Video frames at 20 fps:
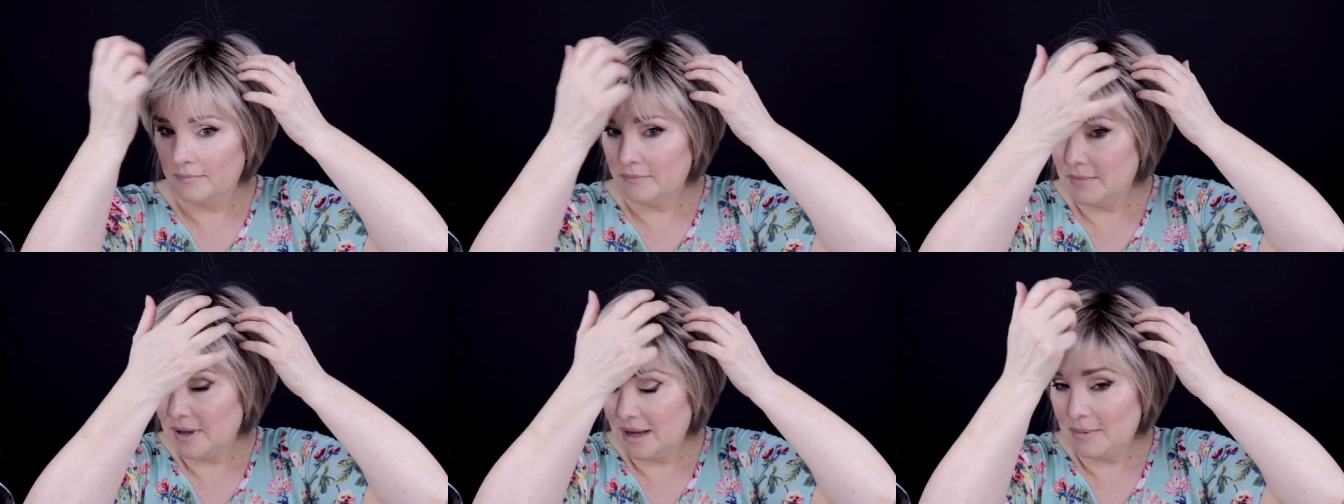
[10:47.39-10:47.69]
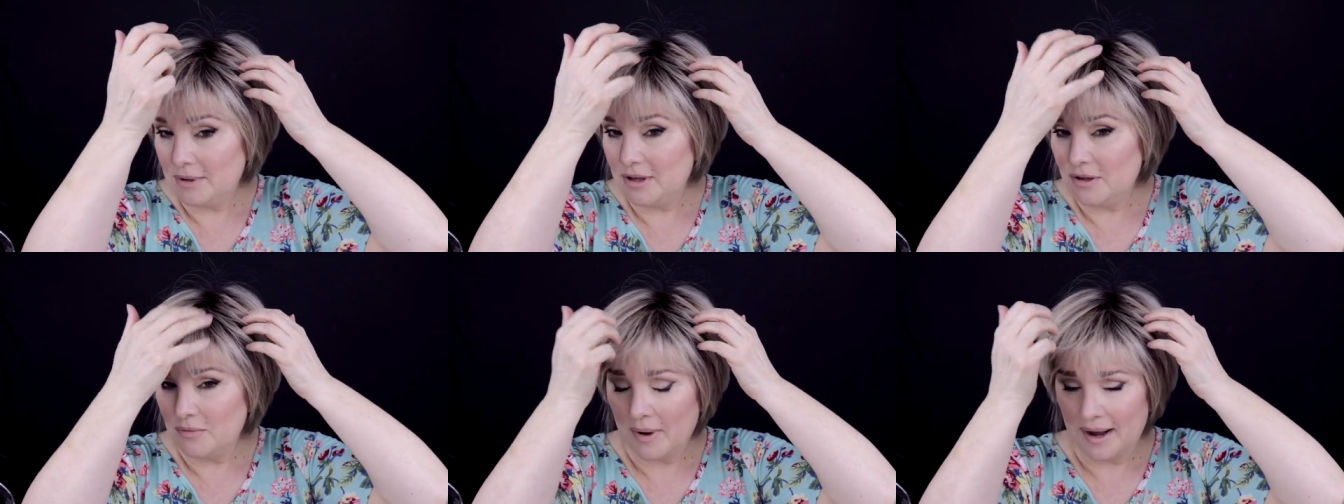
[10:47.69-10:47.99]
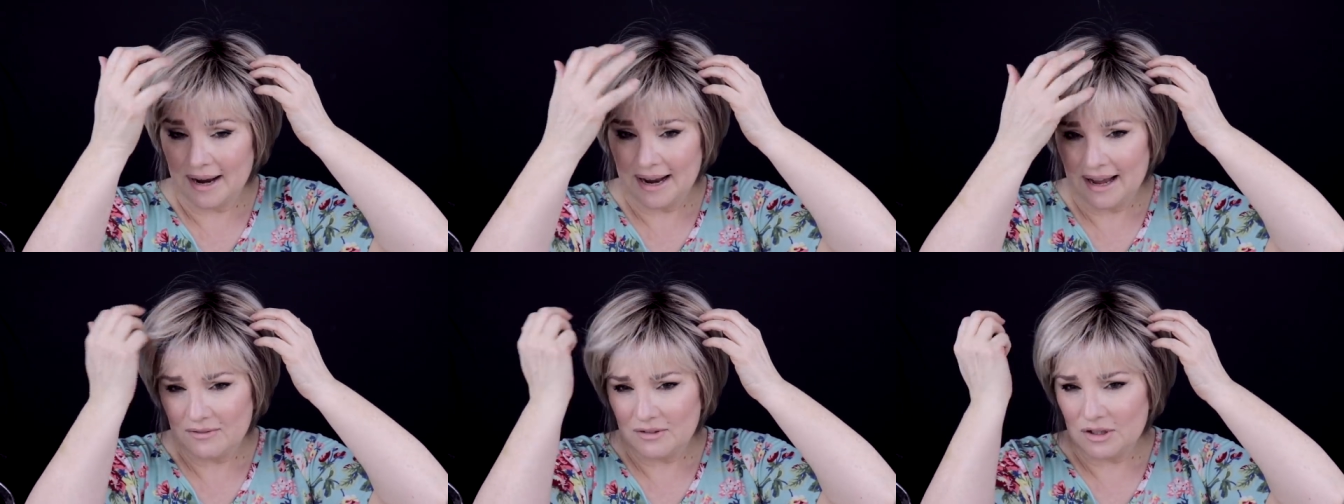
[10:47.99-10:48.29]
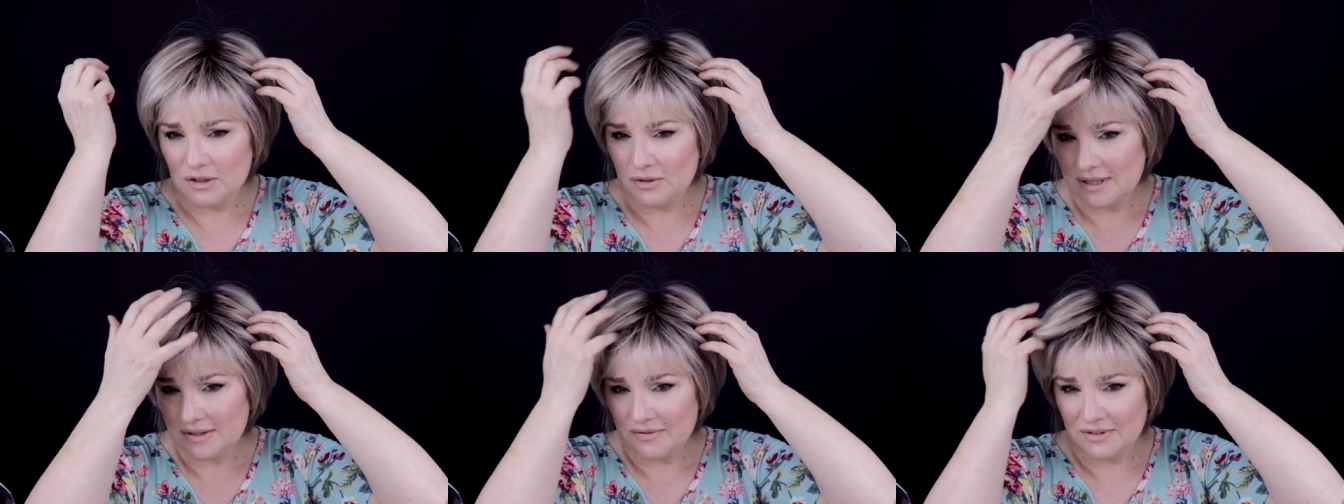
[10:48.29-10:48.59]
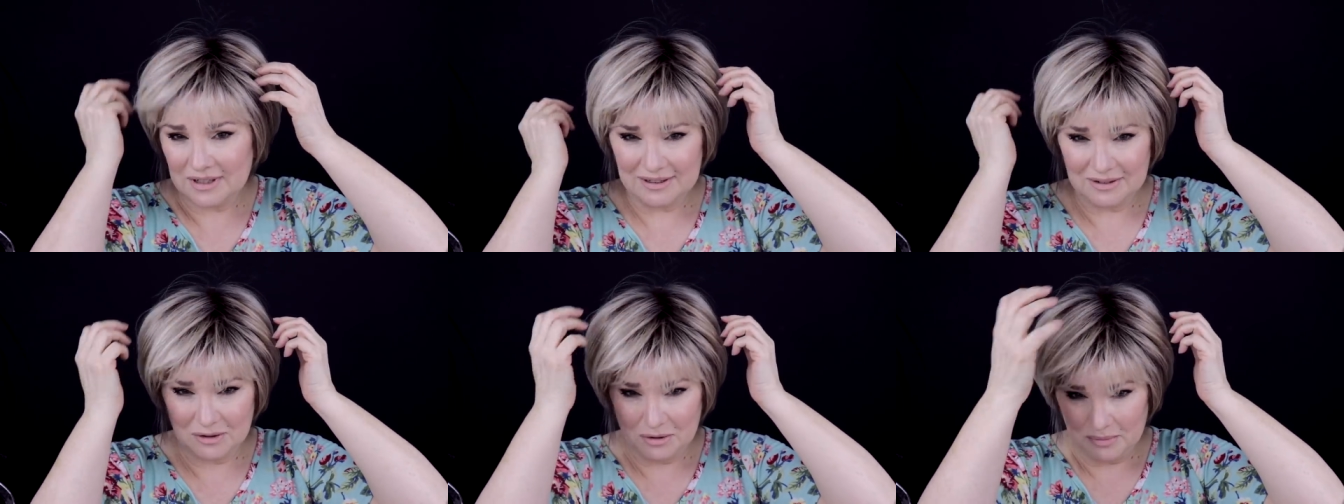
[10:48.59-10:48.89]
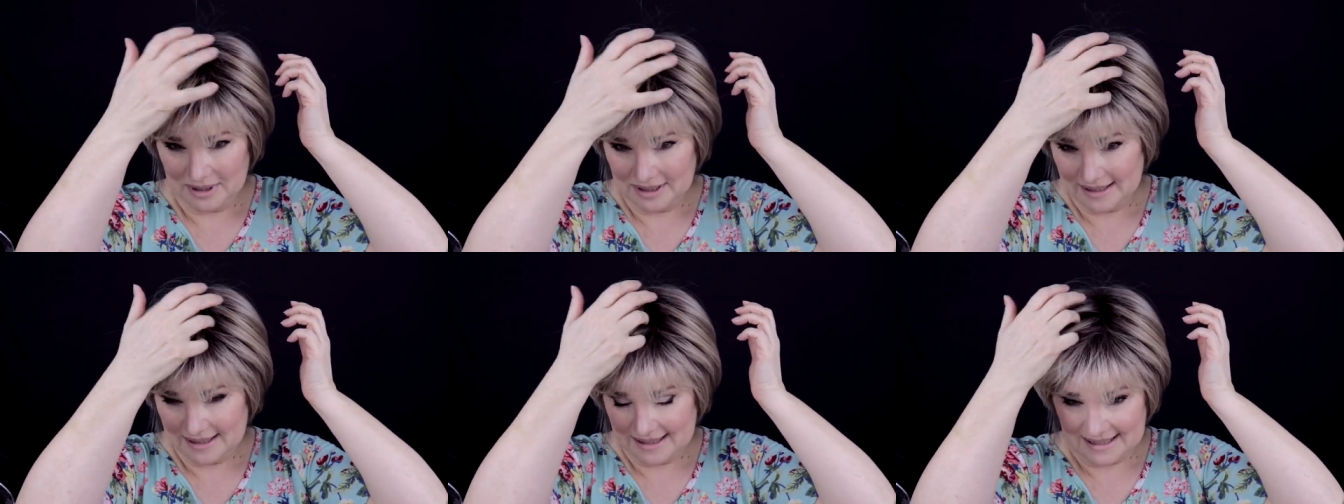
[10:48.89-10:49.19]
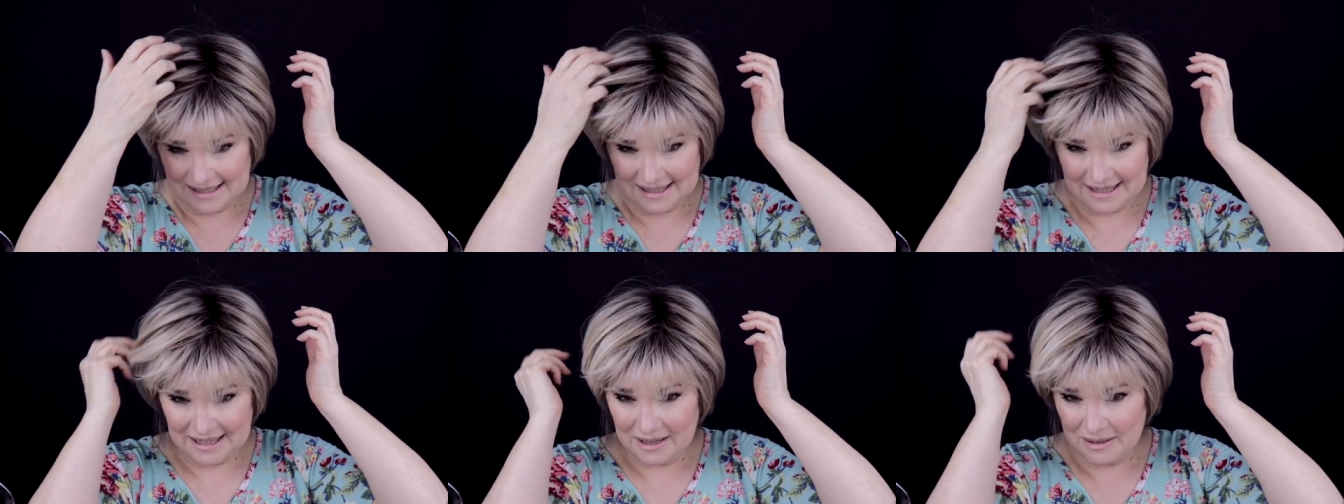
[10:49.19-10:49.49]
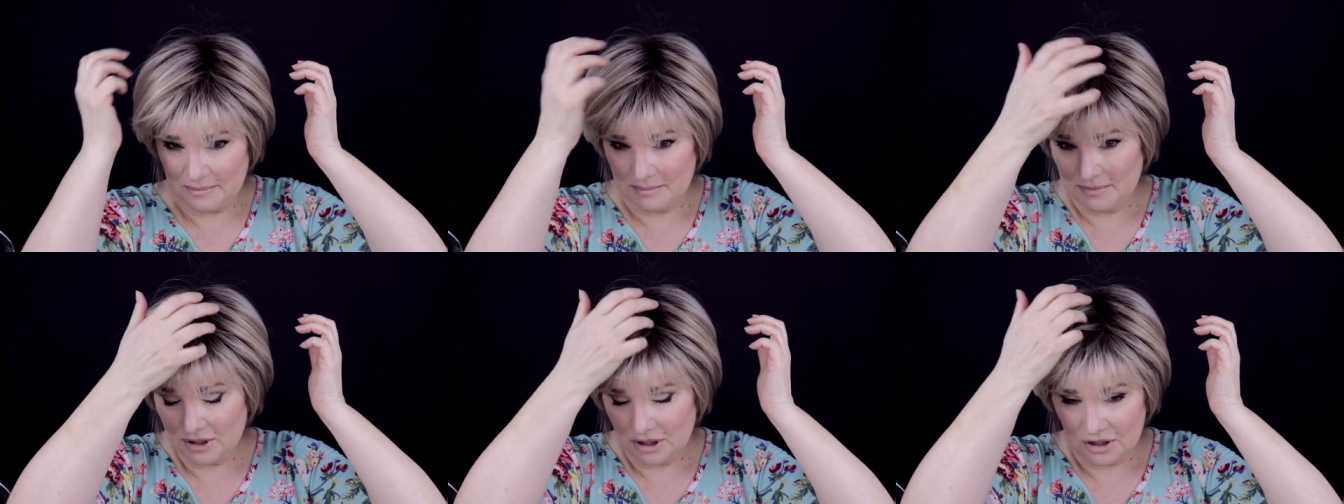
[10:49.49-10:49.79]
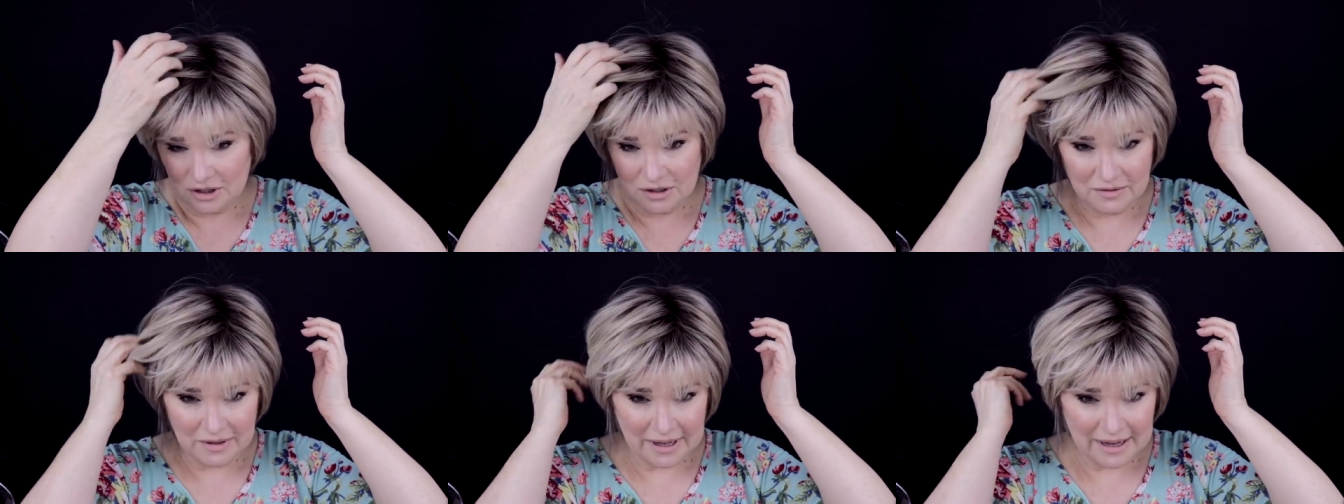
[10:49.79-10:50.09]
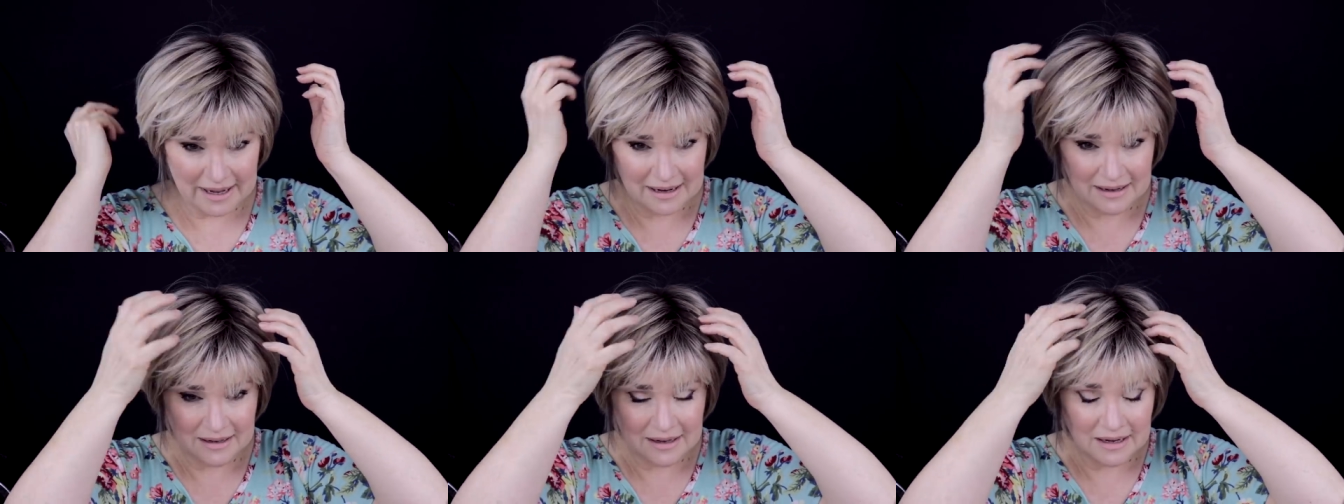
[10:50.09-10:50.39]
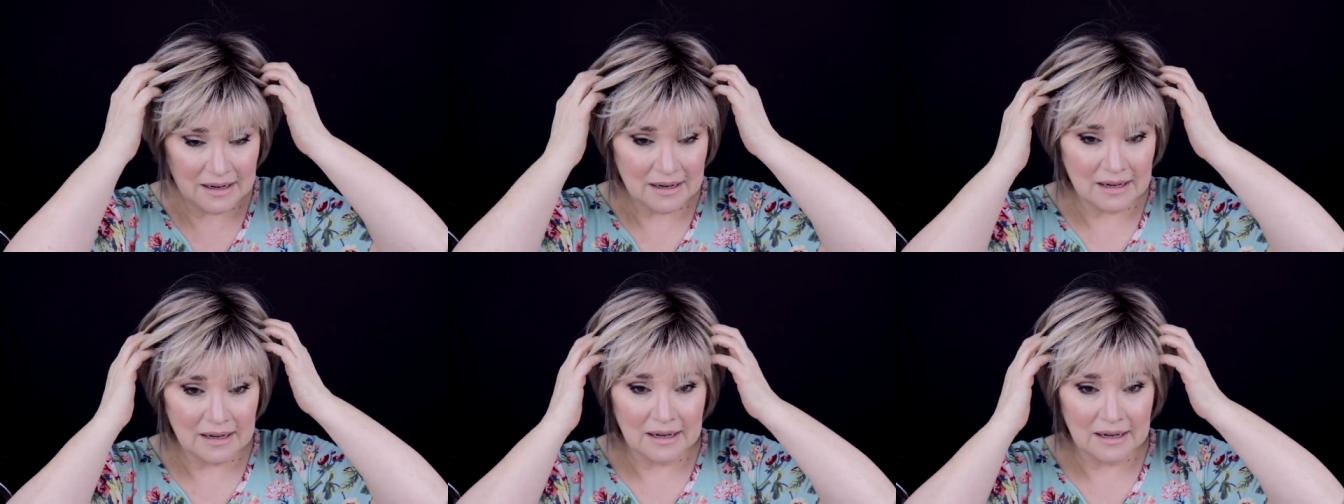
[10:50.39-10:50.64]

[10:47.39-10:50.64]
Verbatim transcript: Maybe you might have to use even a little bit of steam to do that.